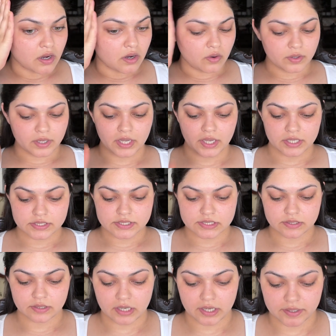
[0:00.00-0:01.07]
Okay,
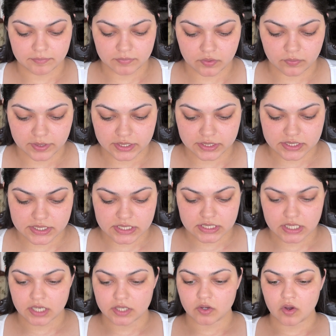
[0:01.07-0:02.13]
so I'm going to
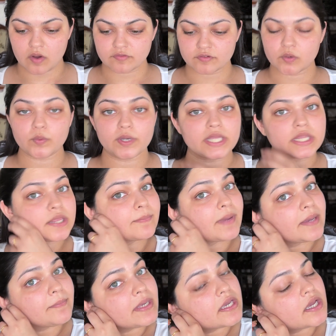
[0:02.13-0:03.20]
start off with
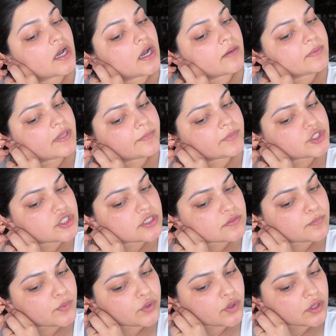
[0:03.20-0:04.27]
my makeup. Let me
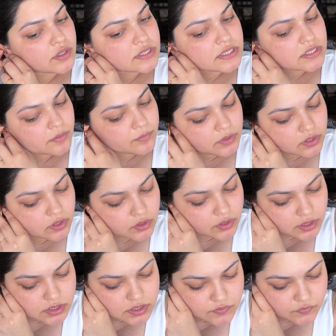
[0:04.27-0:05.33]
just put on some
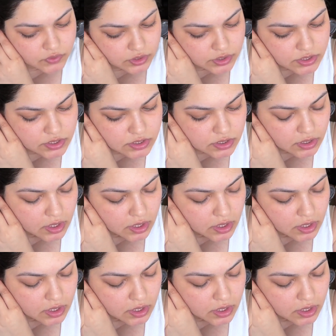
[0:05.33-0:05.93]
earrings first,